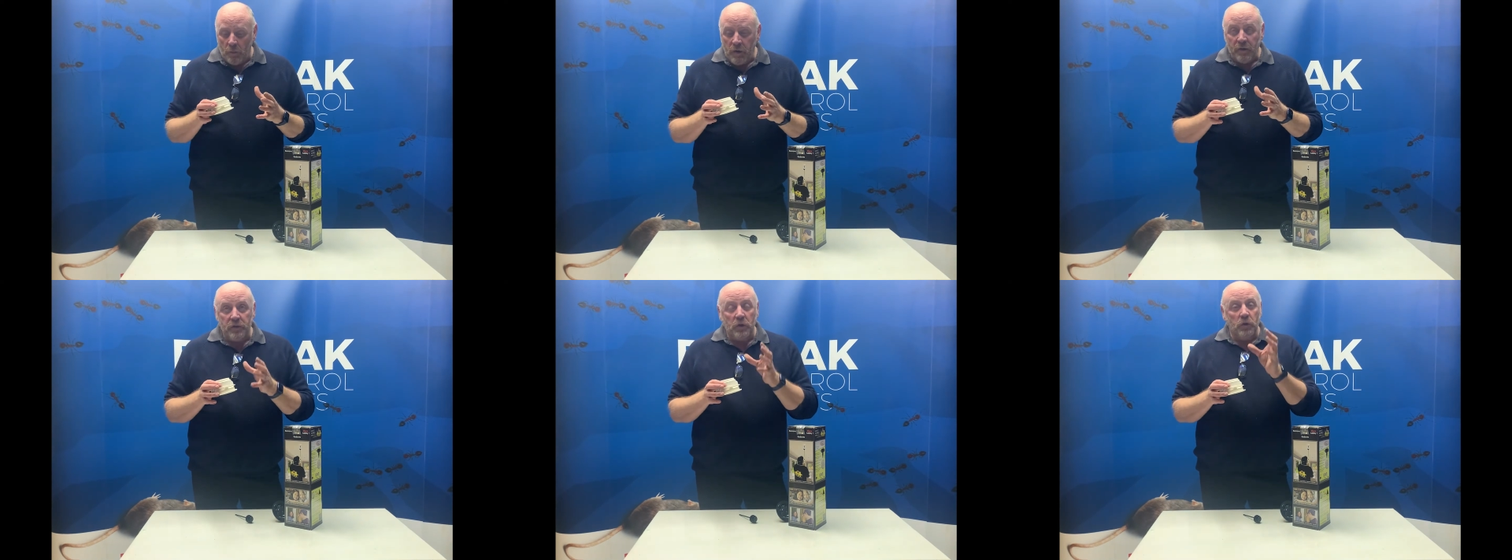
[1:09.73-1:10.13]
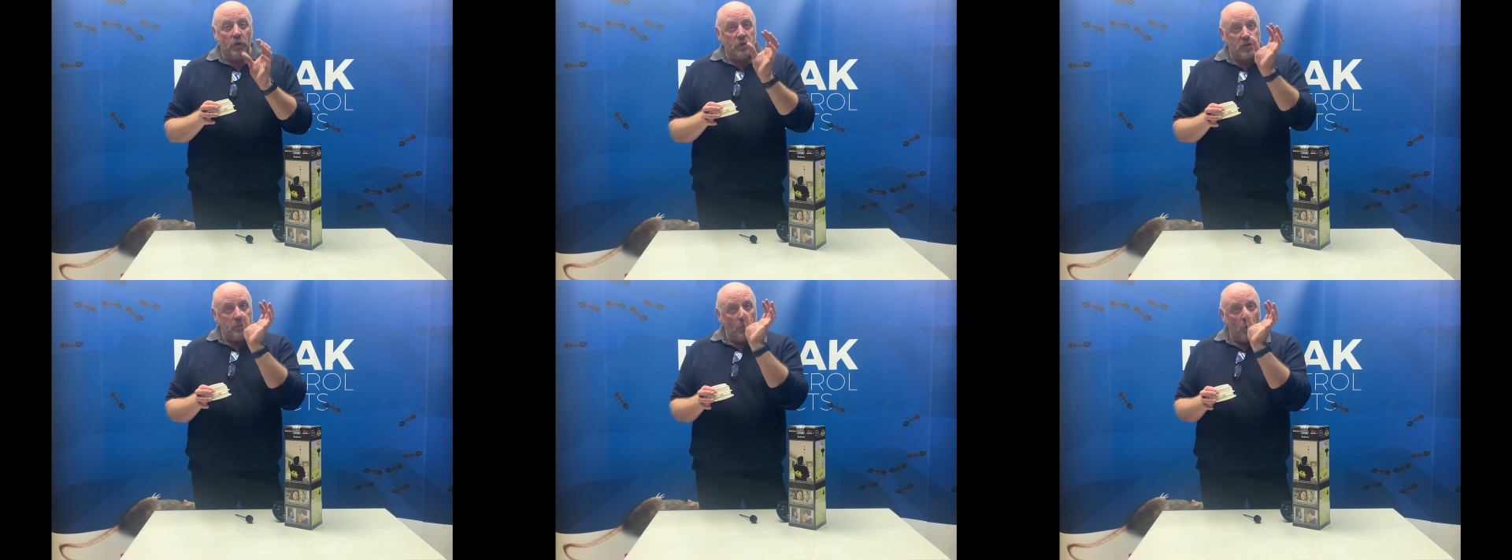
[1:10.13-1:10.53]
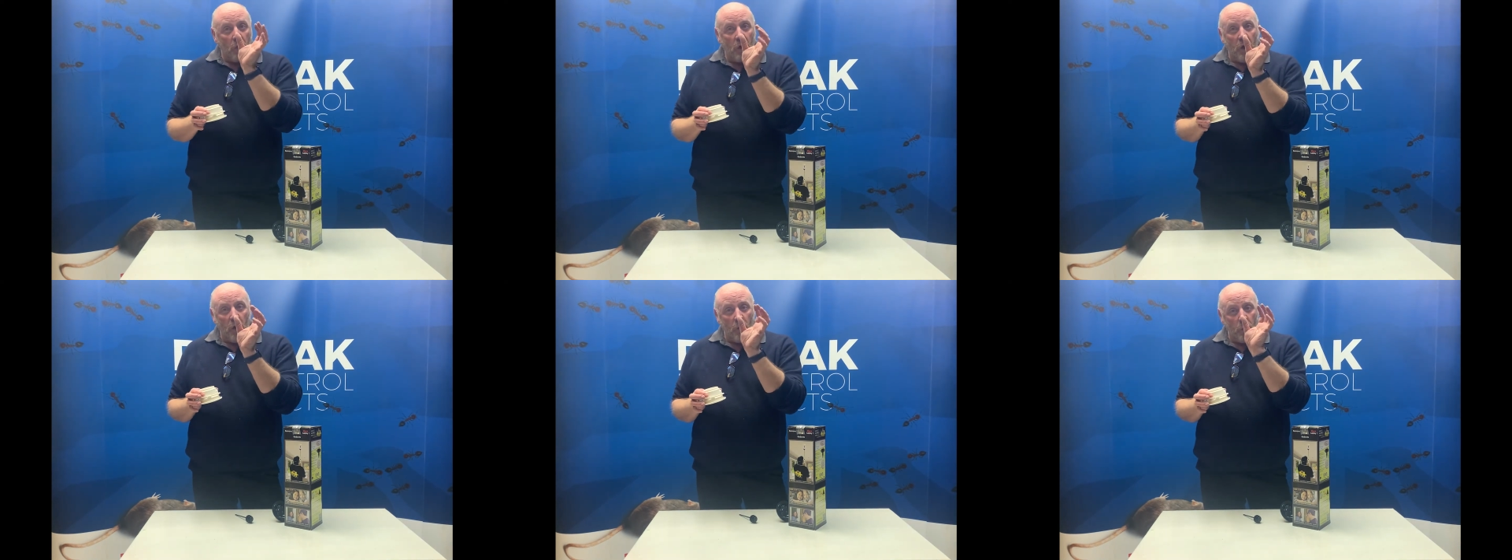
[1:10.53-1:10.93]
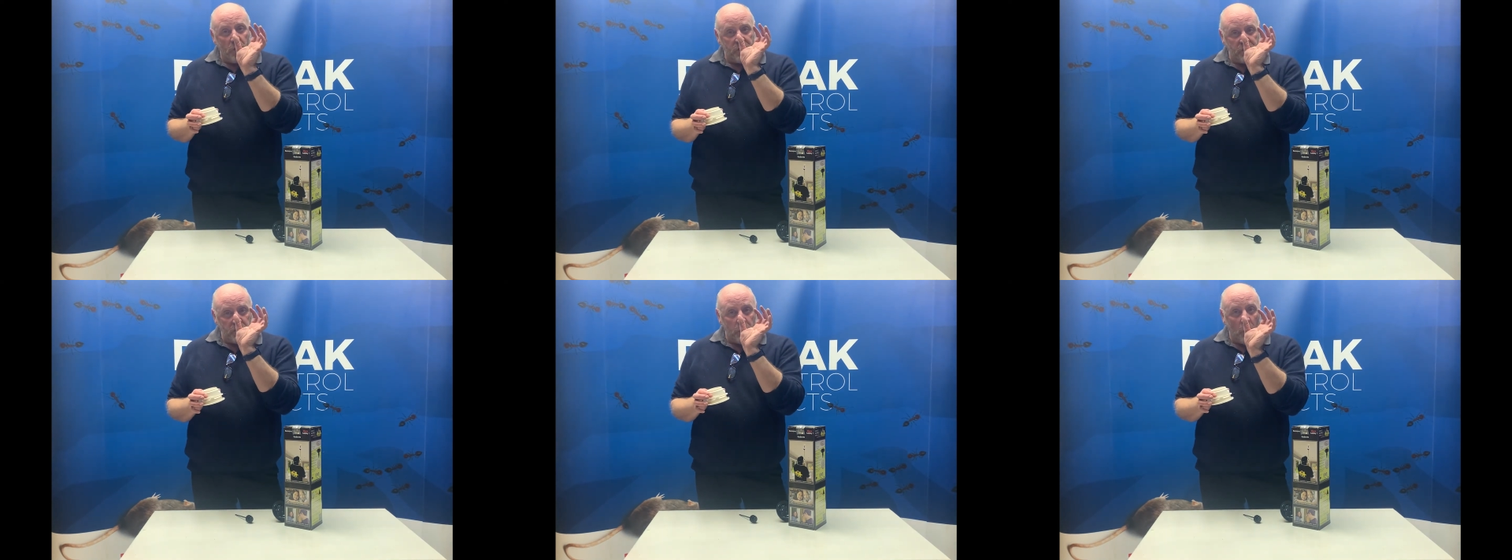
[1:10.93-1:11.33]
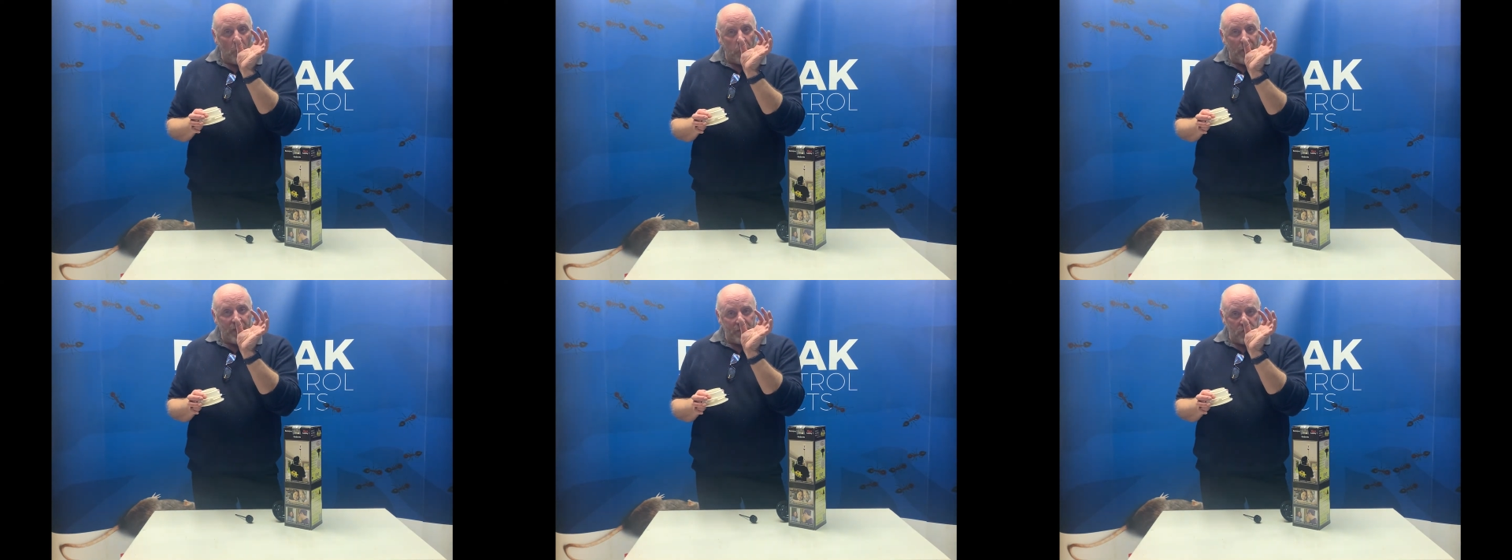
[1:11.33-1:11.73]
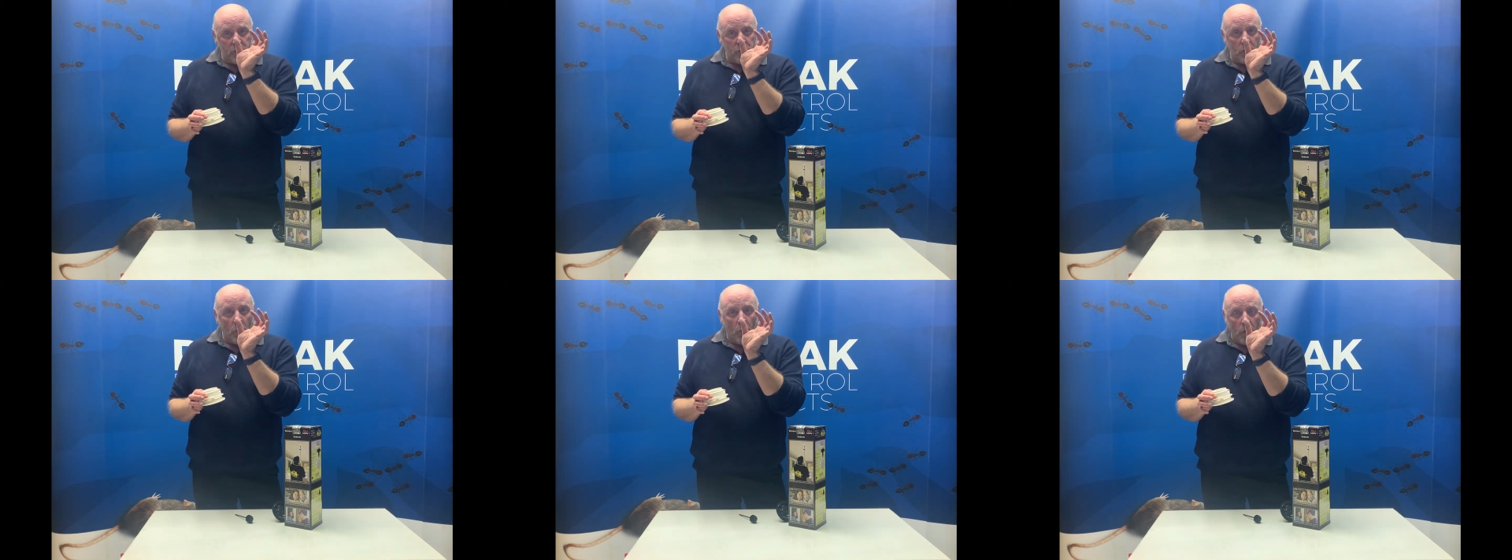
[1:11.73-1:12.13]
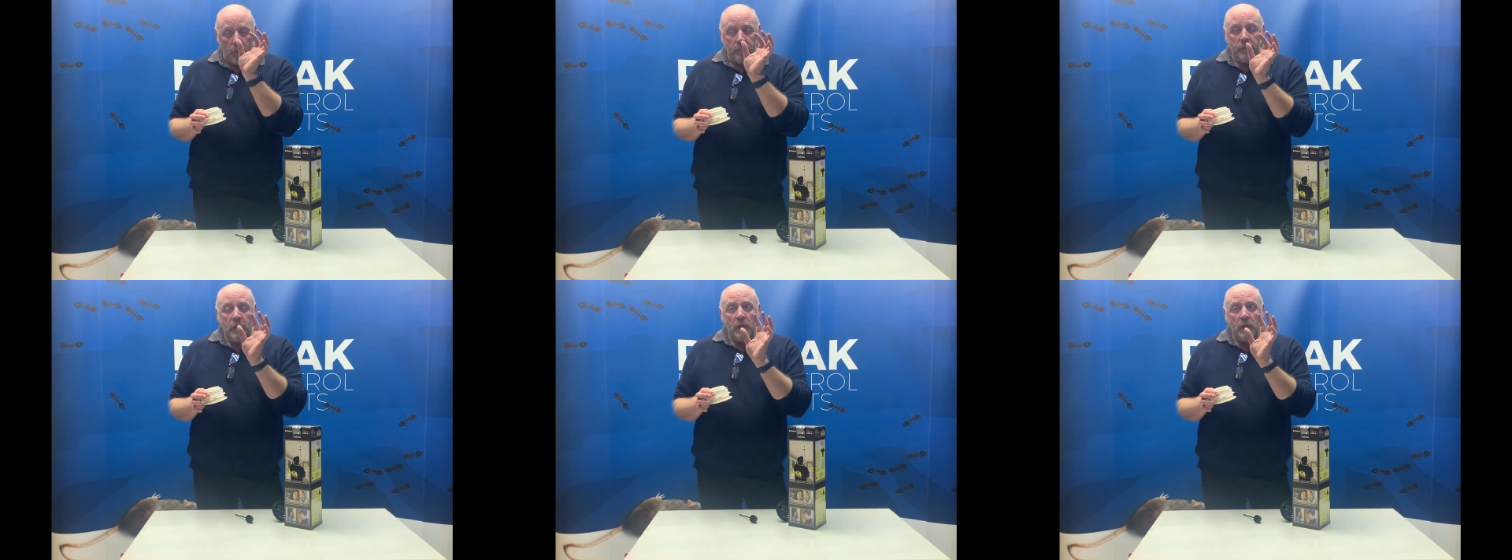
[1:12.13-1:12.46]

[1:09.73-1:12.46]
You have to cut a small hole with a small bladed saw